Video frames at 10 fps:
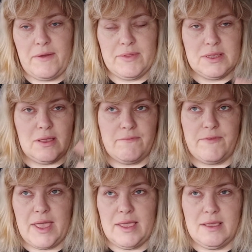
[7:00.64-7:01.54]
have this like
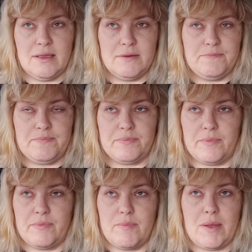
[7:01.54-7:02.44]
vague
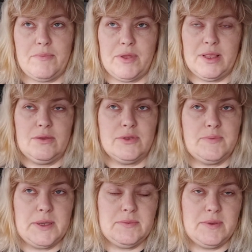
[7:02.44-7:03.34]
memory that you're
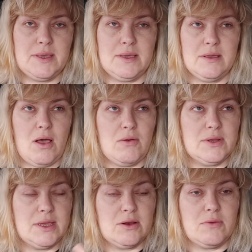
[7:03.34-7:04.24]
supposed to be
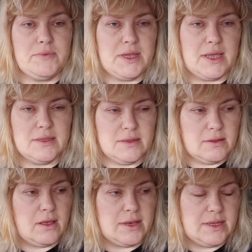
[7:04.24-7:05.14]
holding an object.
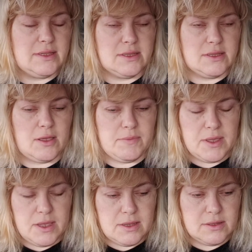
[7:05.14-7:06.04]
I need the soap.
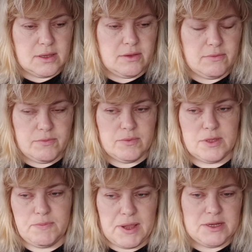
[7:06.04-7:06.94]
So you
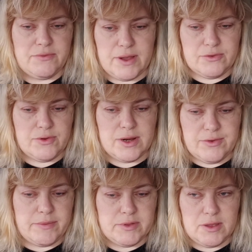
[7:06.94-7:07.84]
splash around trying to
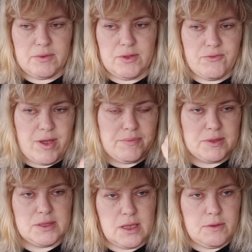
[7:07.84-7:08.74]
grab the soap, and you grab the
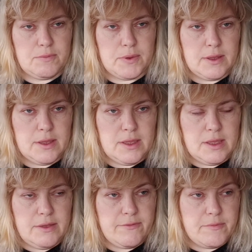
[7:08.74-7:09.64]
soap
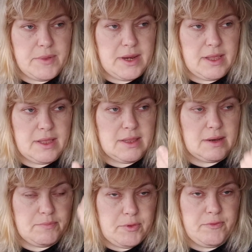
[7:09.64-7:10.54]
for a minute, and
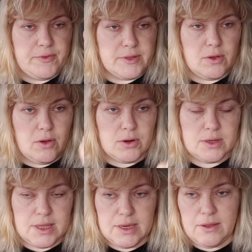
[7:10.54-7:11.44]
then poof, it's gone,
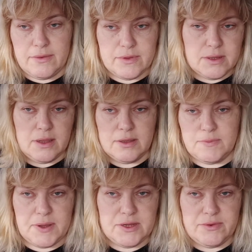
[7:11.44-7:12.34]
and then you have to like
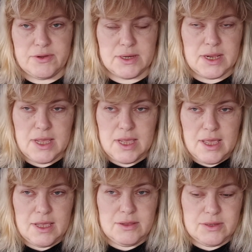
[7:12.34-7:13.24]
splash around.
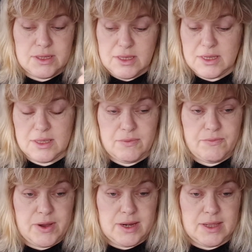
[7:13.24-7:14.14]
It's just
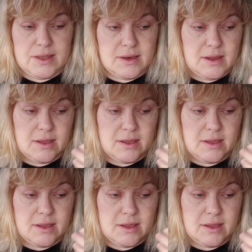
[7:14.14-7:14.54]
really